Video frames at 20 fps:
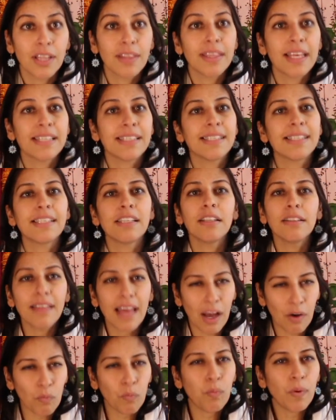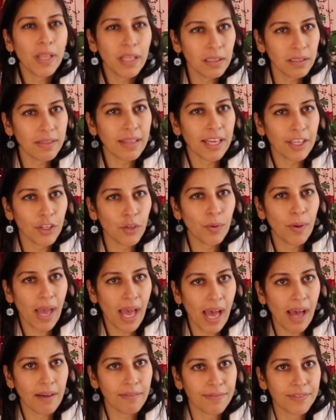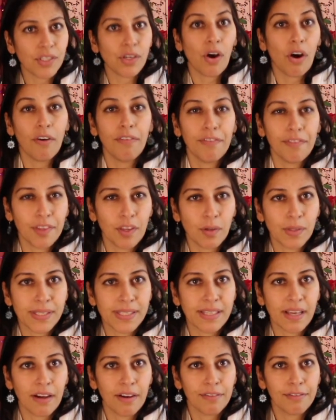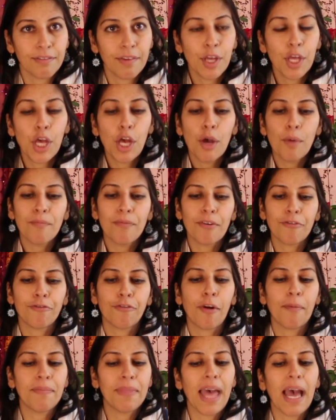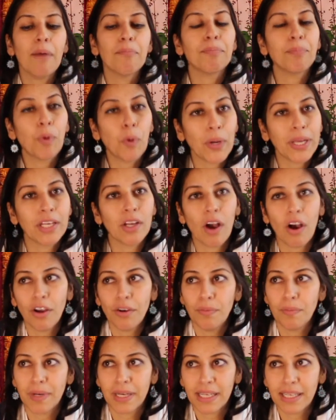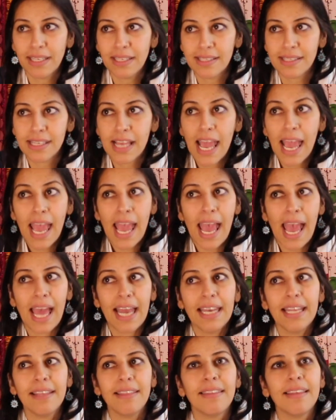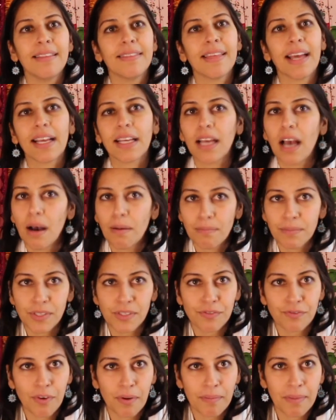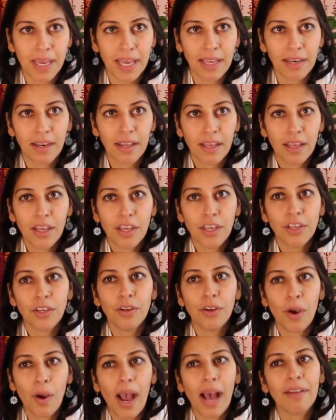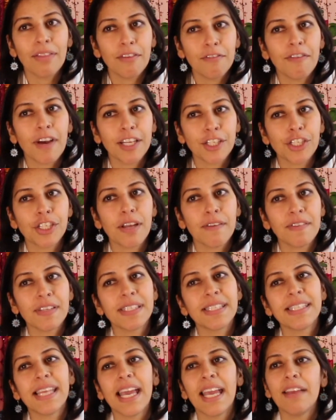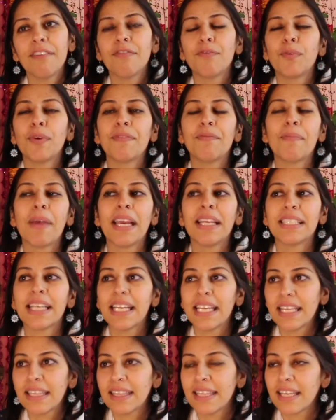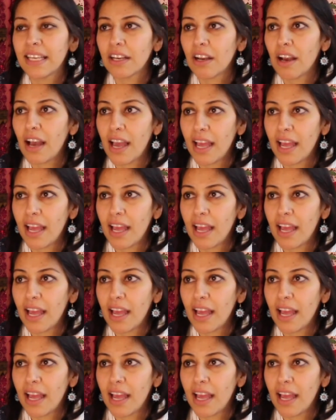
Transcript: There's still that will that you have to offer yourself, but from that point onwards, anything that comes from it, you know how the Vaishnavas say, if we've made anything,